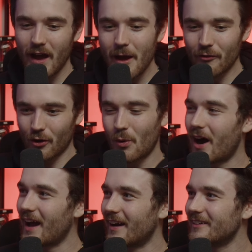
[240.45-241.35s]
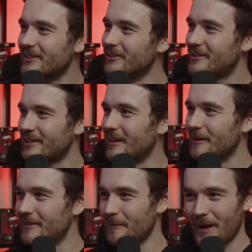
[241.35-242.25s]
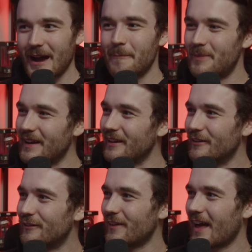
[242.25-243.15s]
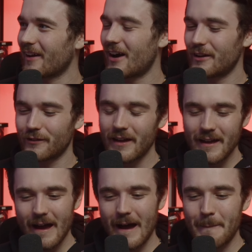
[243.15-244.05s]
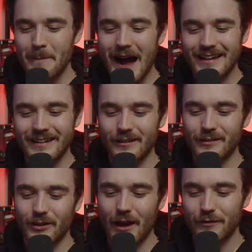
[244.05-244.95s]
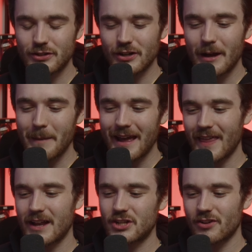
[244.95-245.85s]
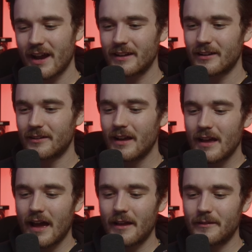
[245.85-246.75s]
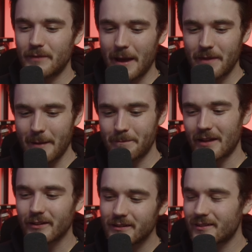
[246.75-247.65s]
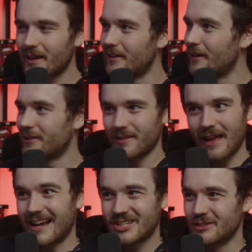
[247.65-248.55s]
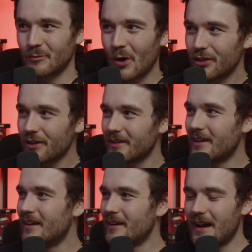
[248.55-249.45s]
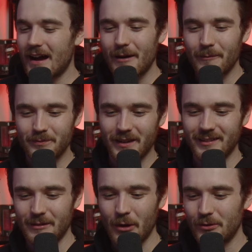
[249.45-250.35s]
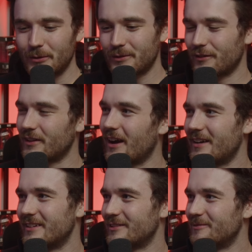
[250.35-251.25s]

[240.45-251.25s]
require you to to pay up big for yeah. that kind of uh, marketing. So you have to try and make that trade and and that that balance uh, is actually worth it. Um, because at the moment Ubisoft can kind of just